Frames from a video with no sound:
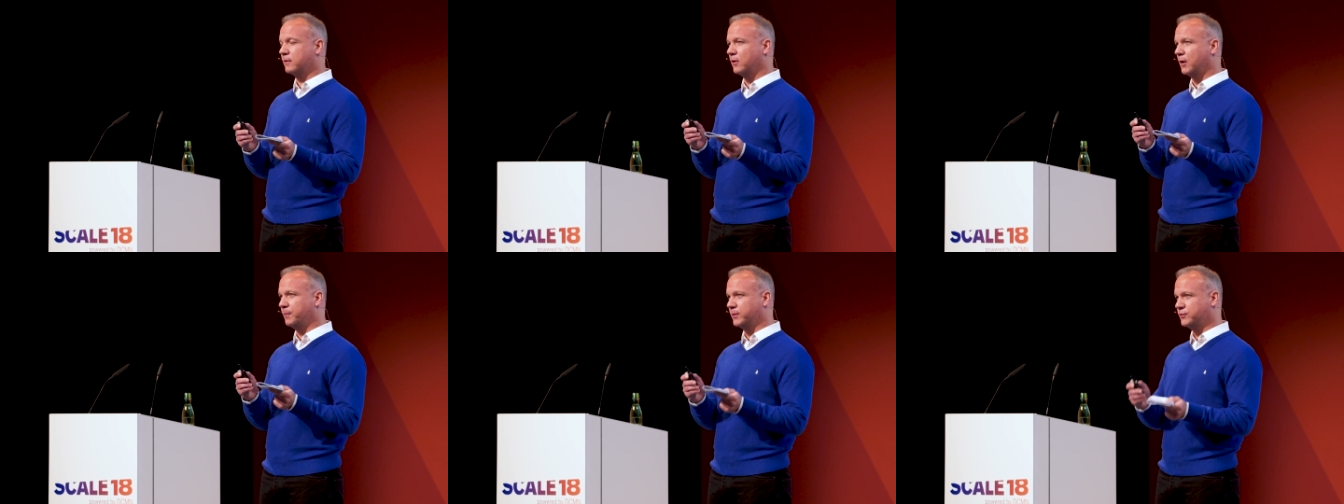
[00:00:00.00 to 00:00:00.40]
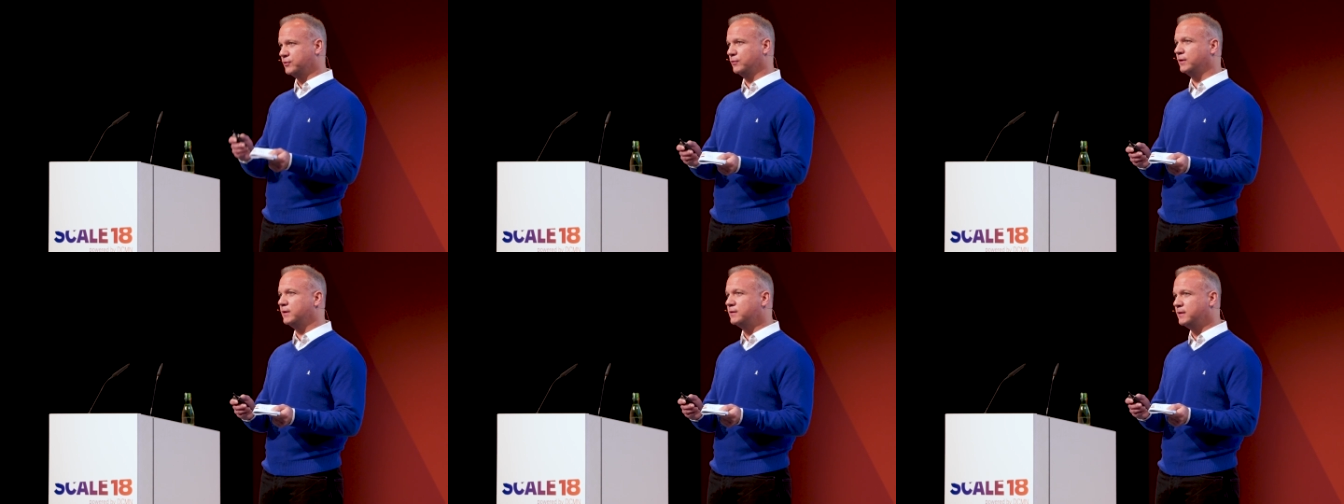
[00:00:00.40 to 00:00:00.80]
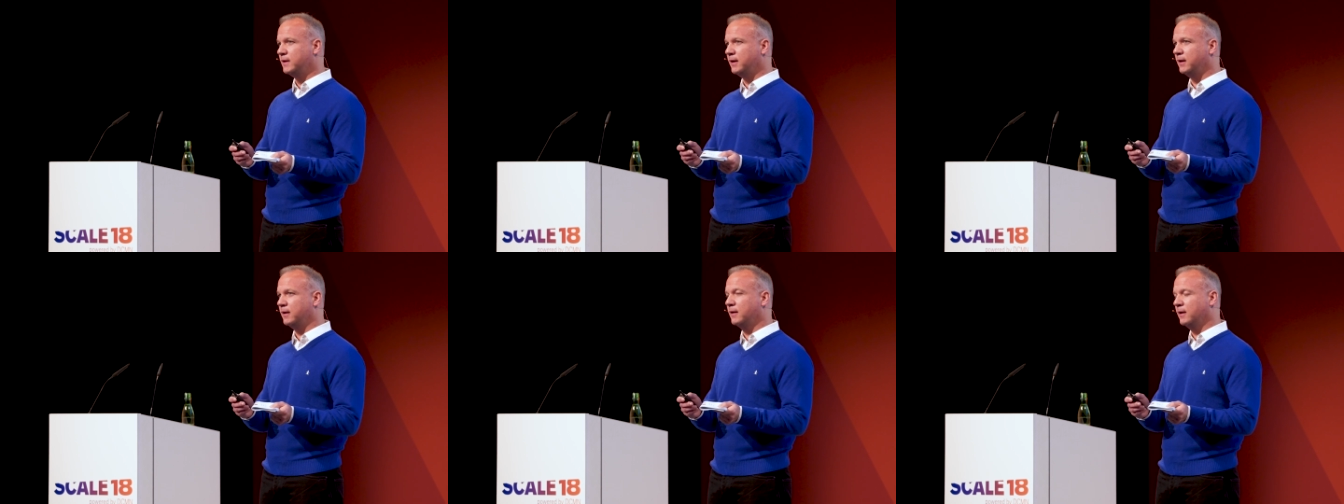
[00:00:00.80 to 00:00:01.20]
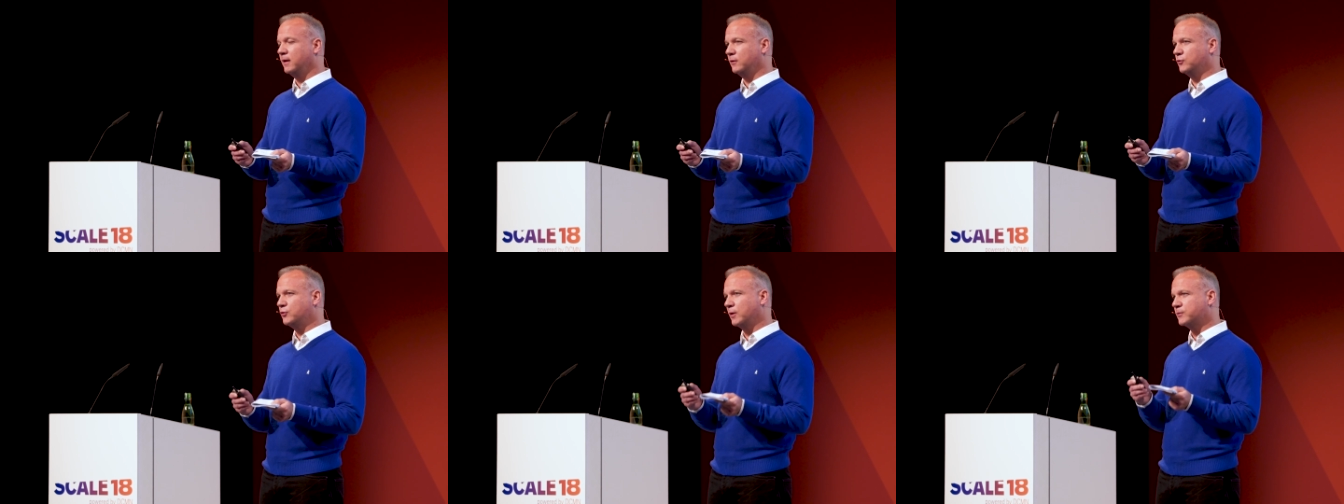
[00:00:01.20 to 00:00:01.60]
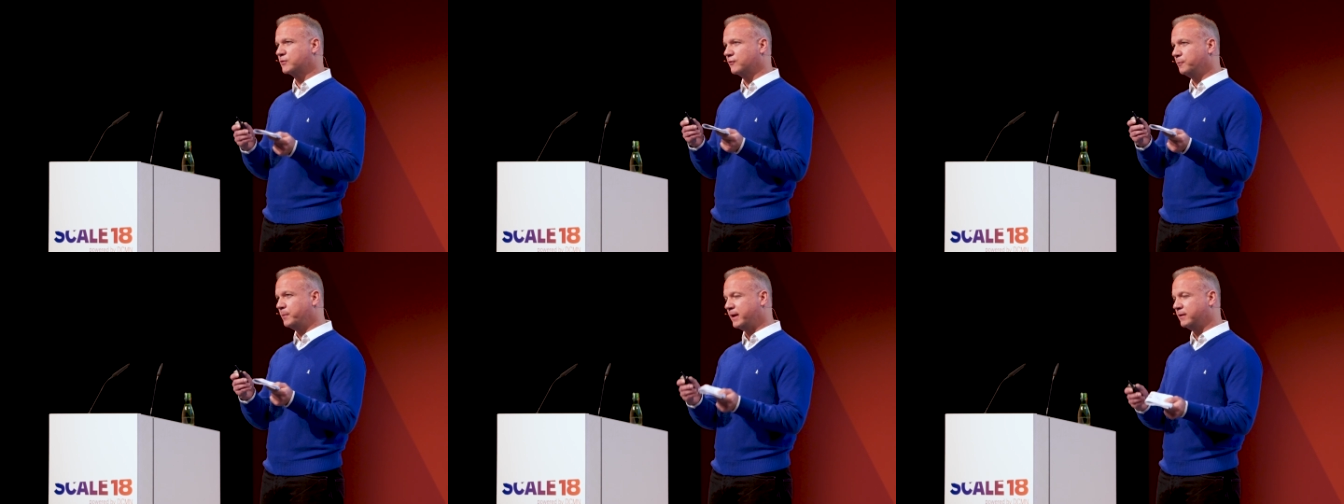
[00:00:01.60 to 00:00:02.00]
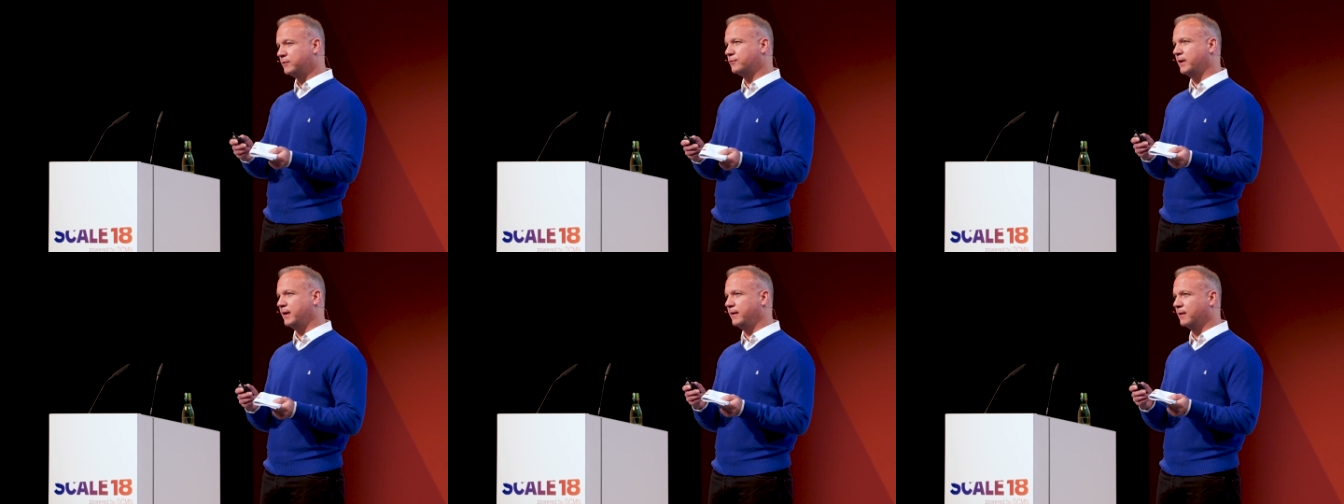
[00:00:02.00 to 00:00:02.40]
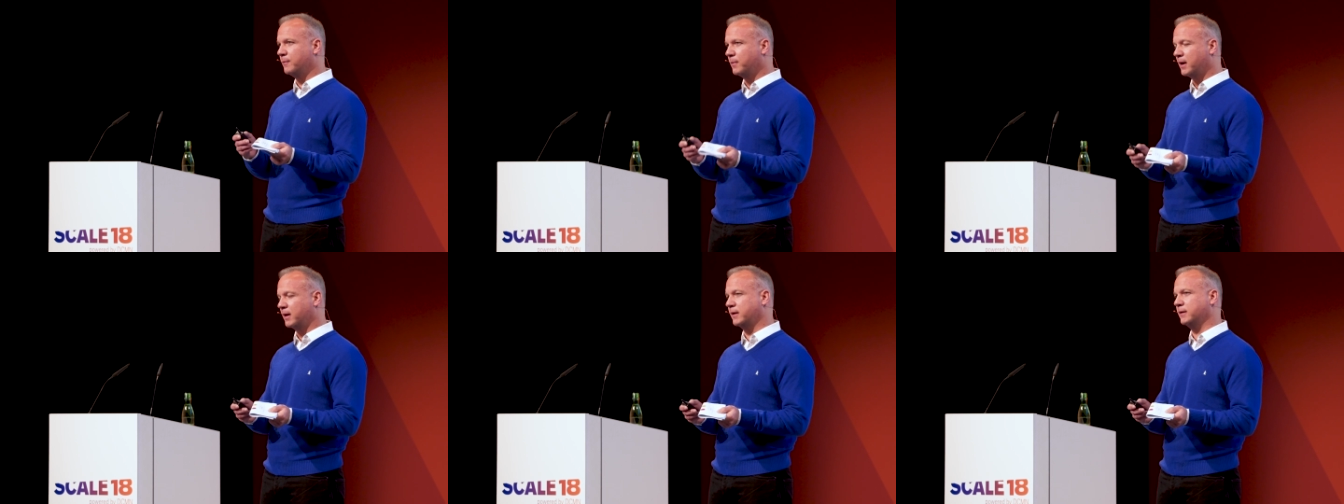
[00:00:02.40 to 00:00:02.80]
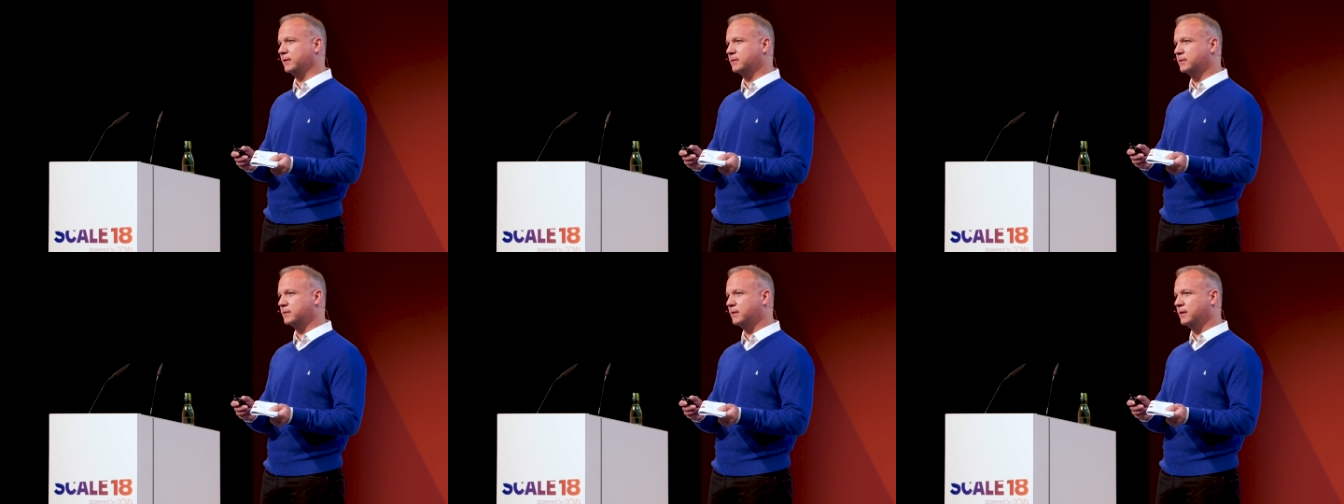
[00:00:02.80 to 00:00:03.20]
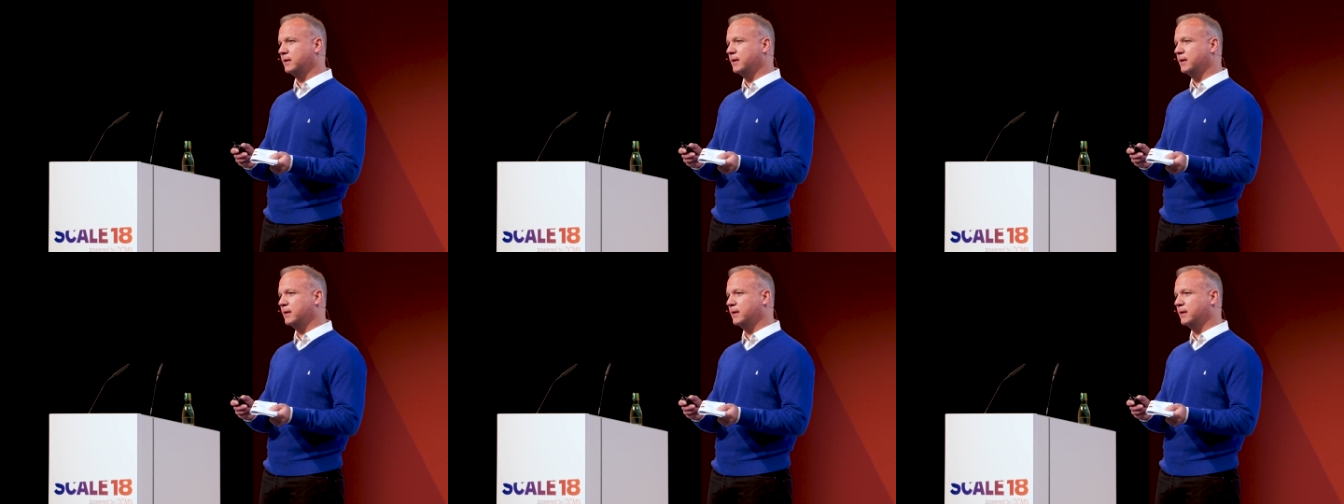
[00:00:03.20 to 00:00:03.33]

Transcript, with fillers: opportunity in terms of penetrating a market.